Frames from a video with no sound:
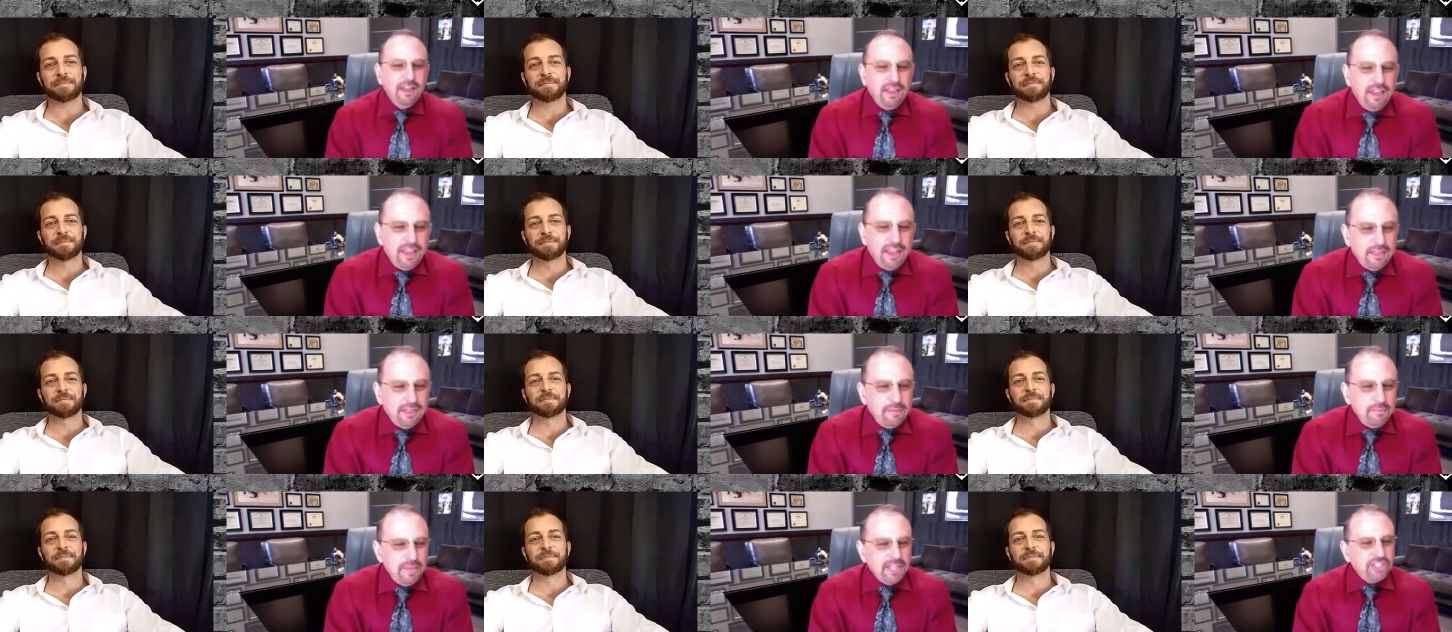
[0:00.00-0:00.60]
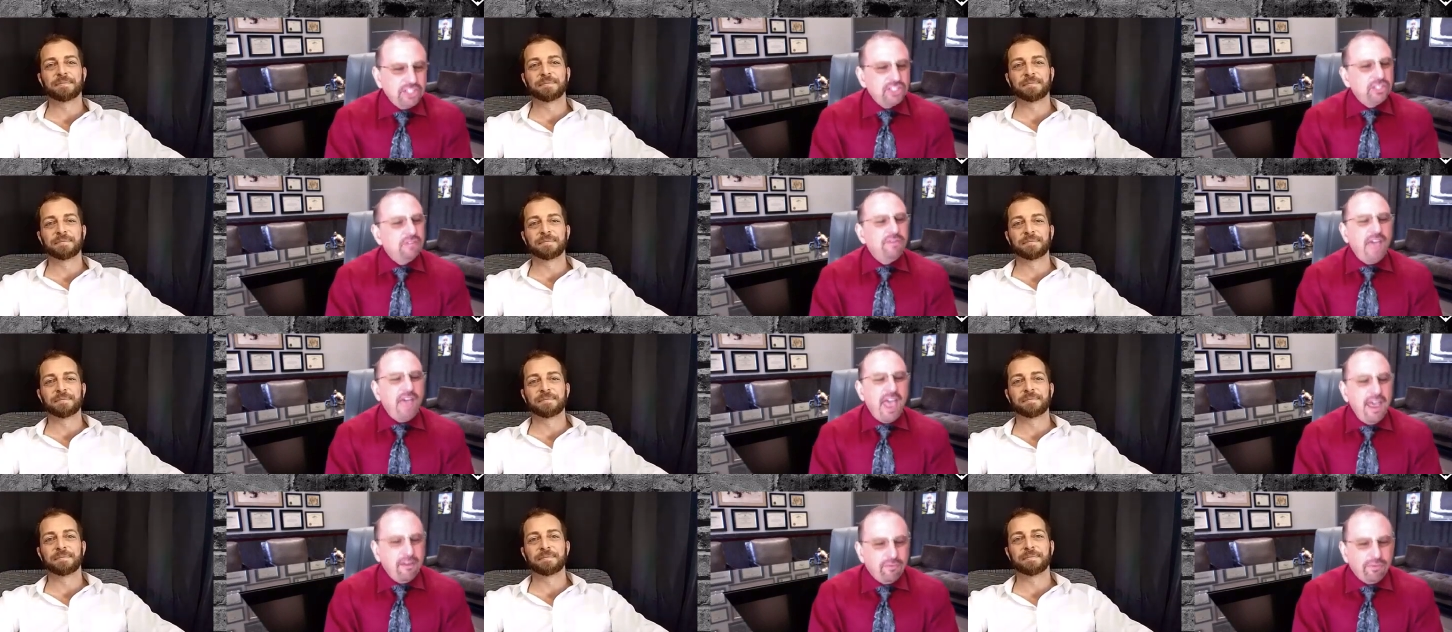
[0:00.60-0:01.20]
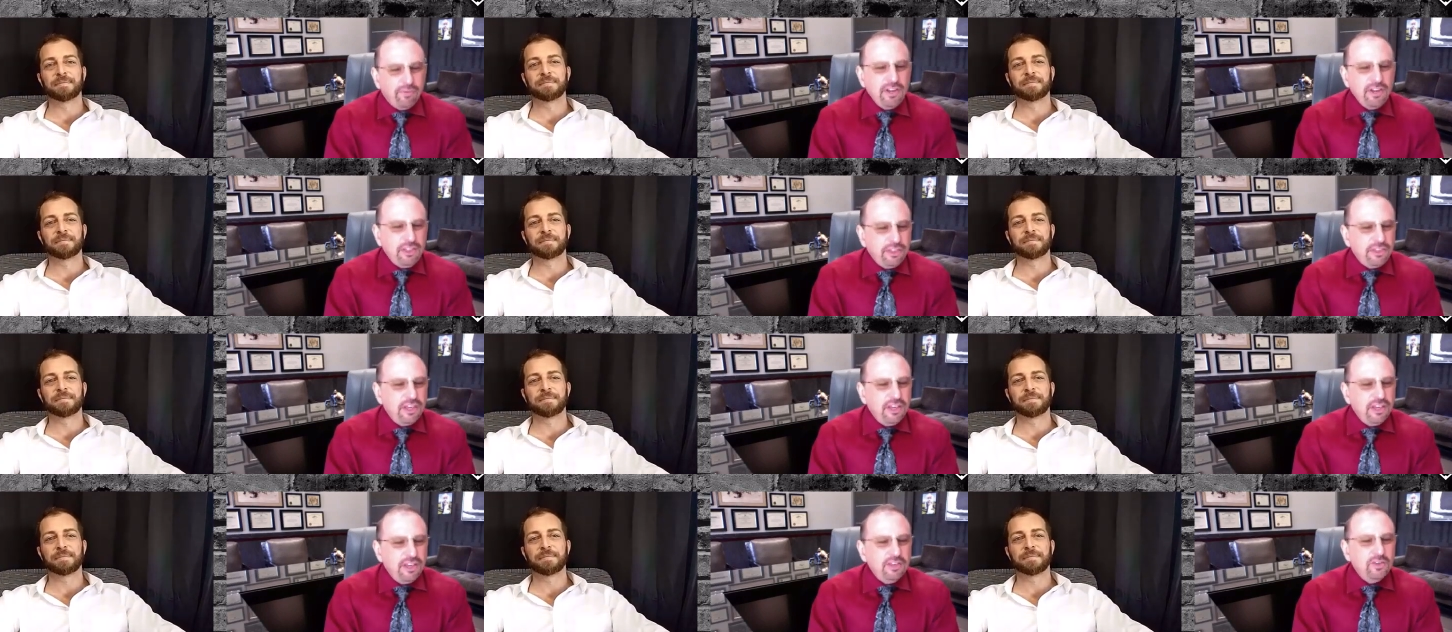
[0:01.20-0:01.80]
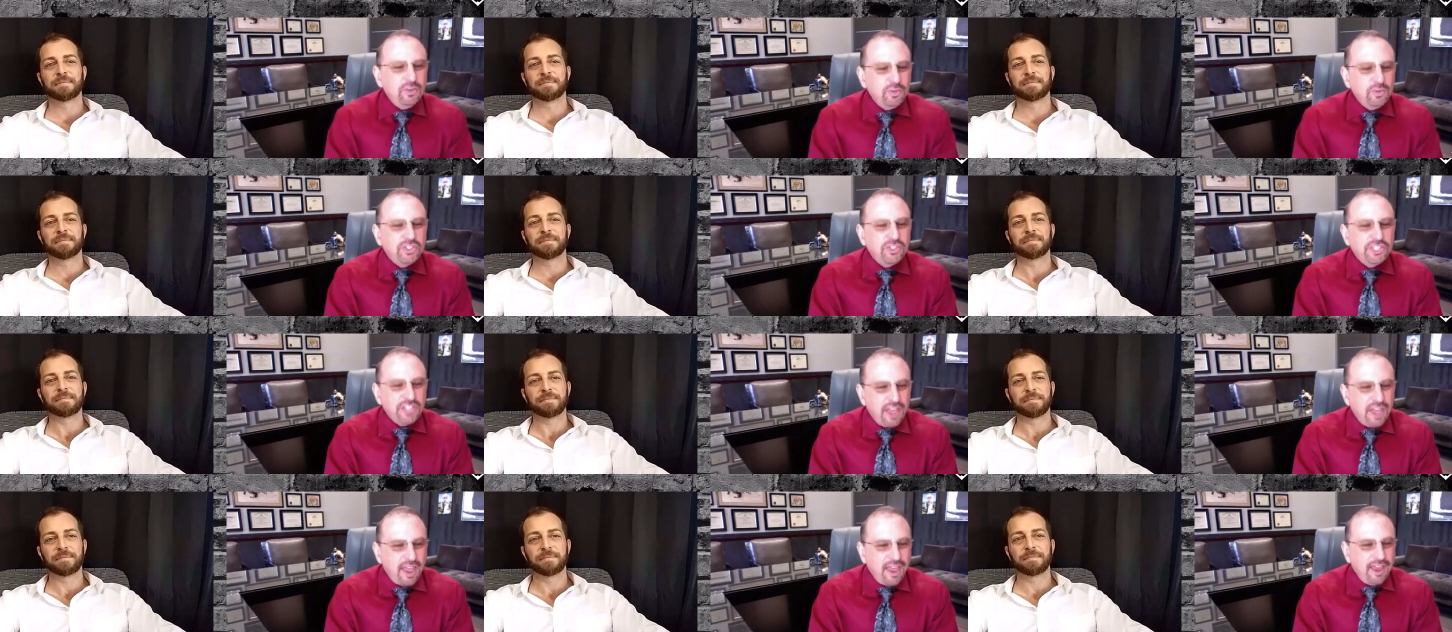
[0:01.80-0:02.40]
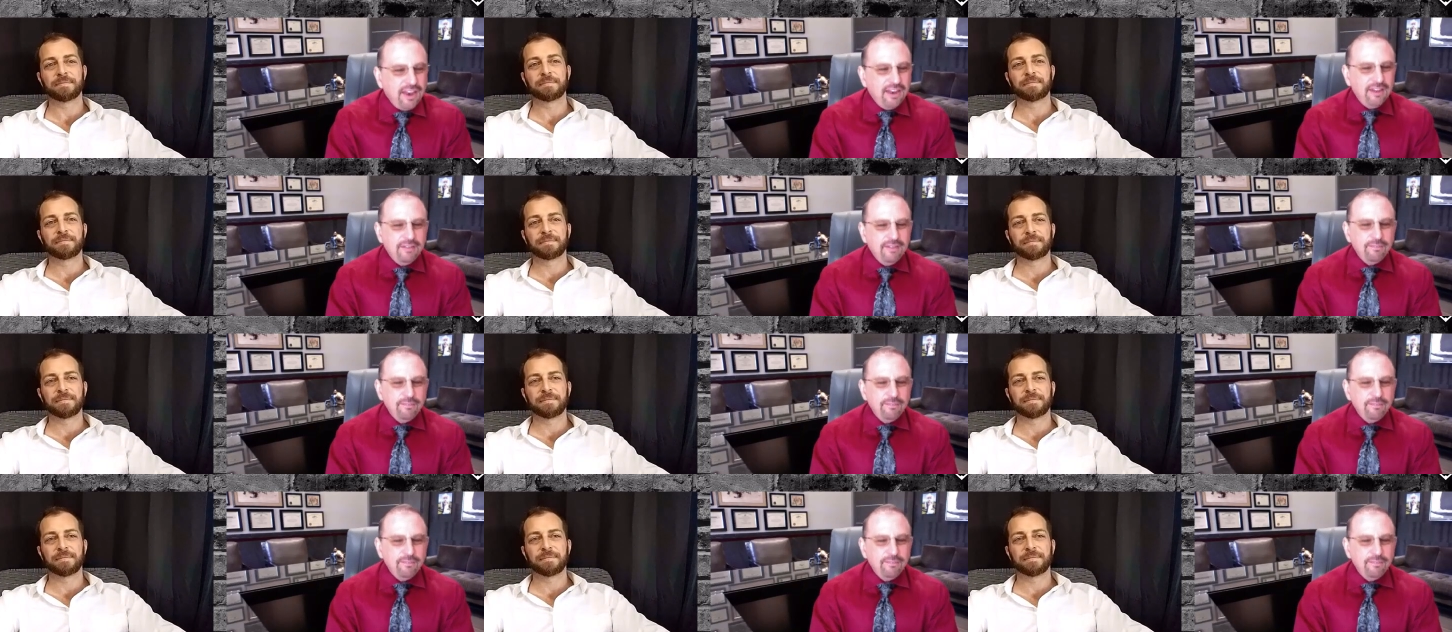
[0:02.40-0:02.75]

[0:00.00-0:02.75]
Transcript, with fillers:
Speaker 1: in the midst of everything you said